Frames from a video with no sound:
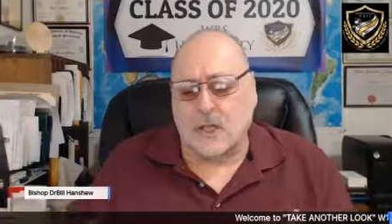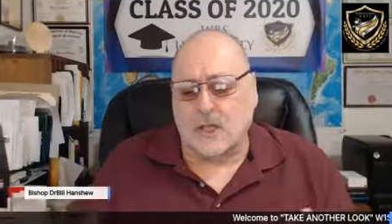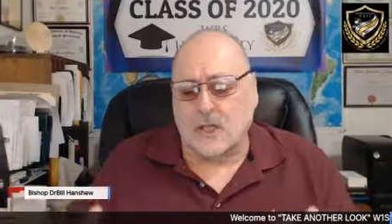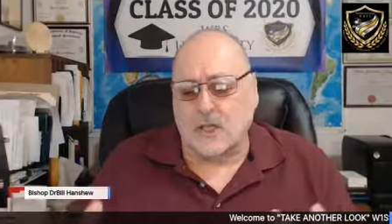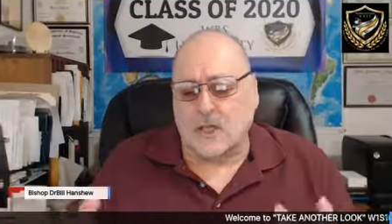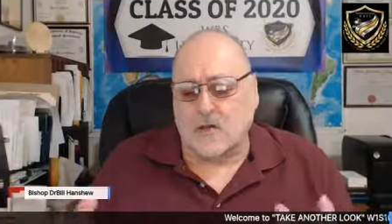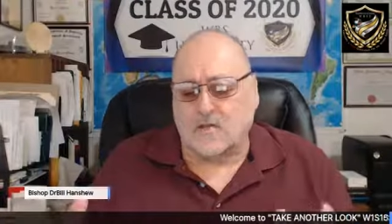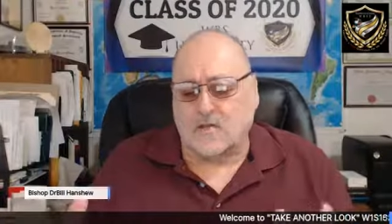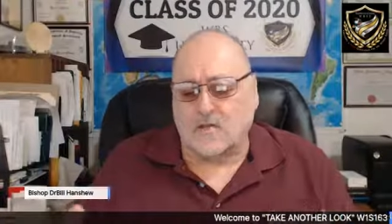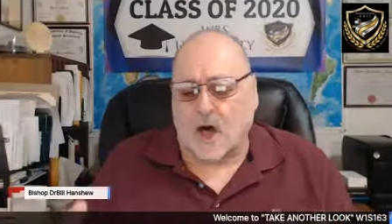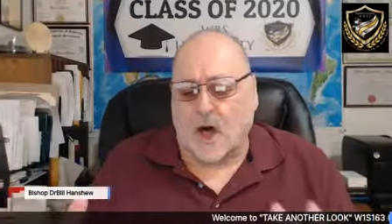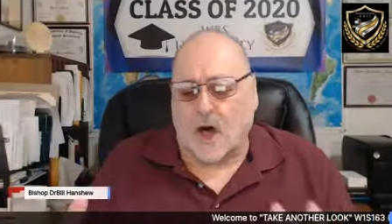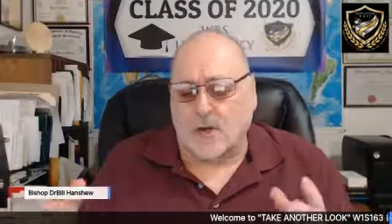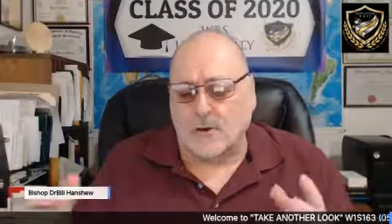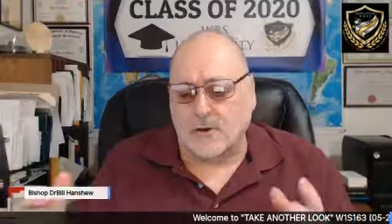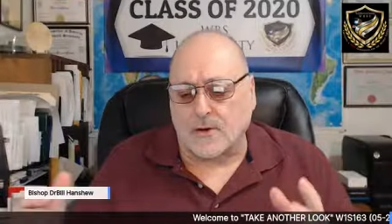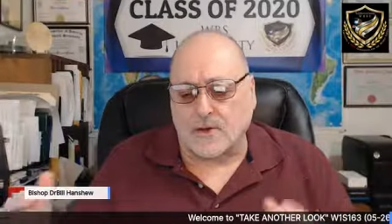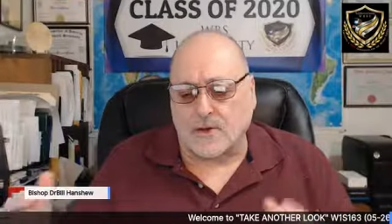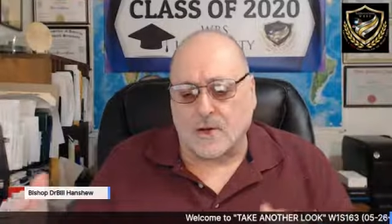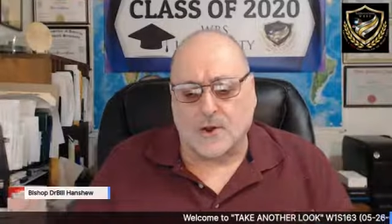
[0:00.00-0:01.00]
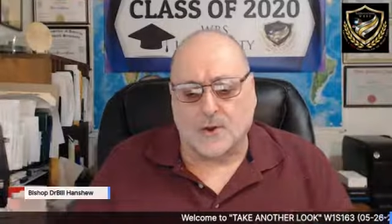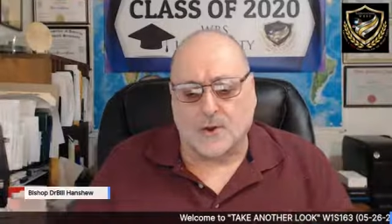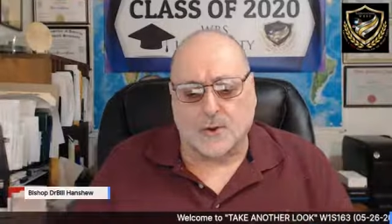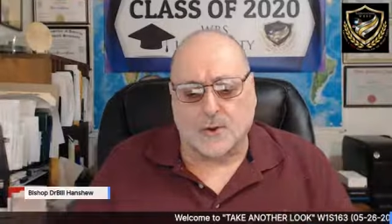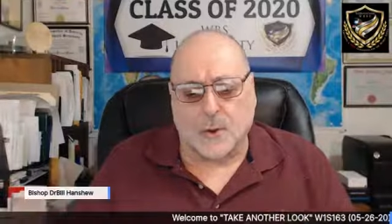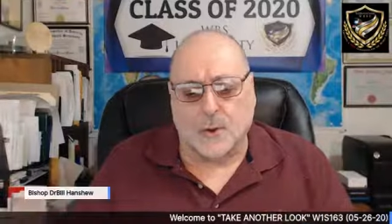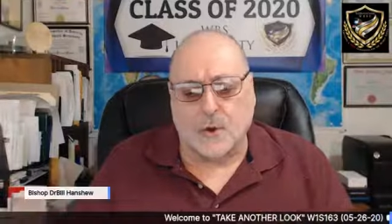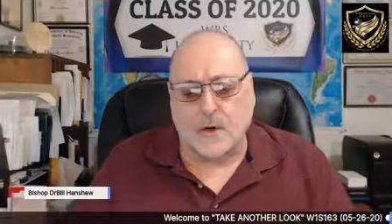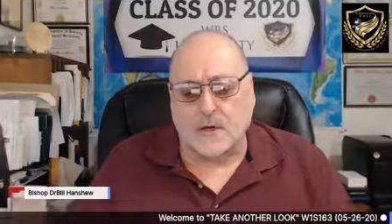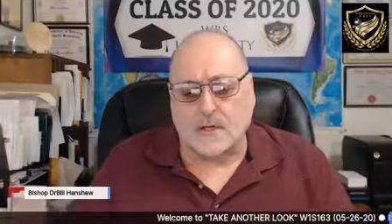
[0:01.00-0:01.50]
in the Father's
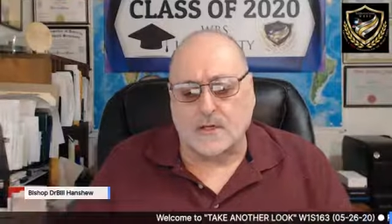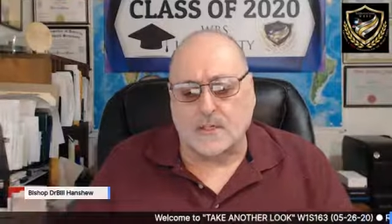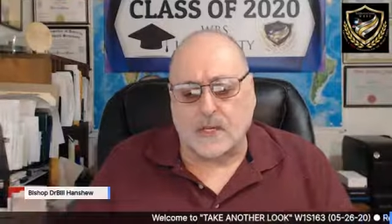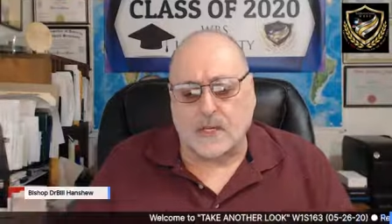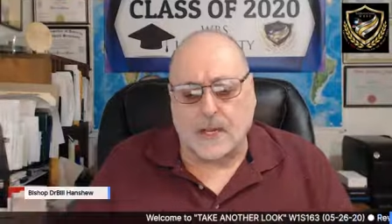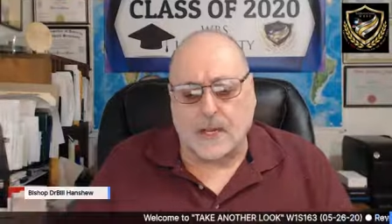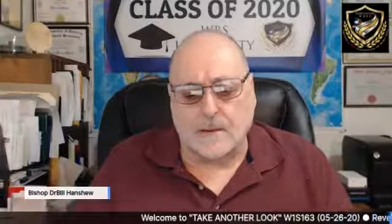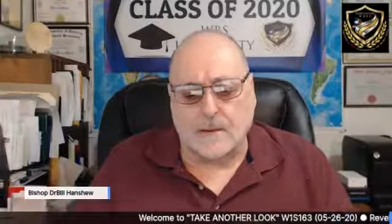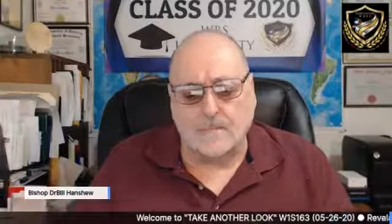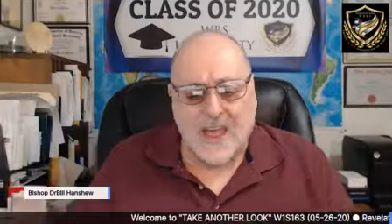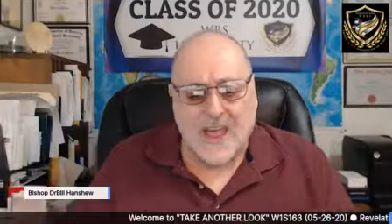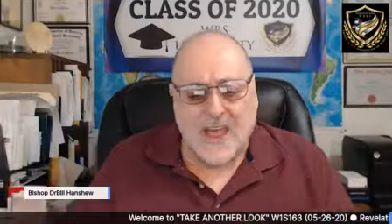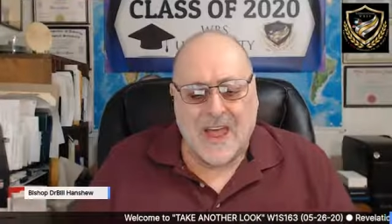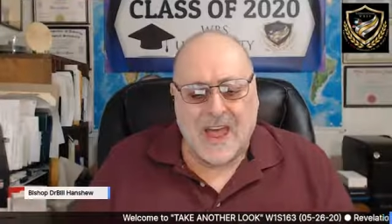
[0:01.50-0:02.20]
authority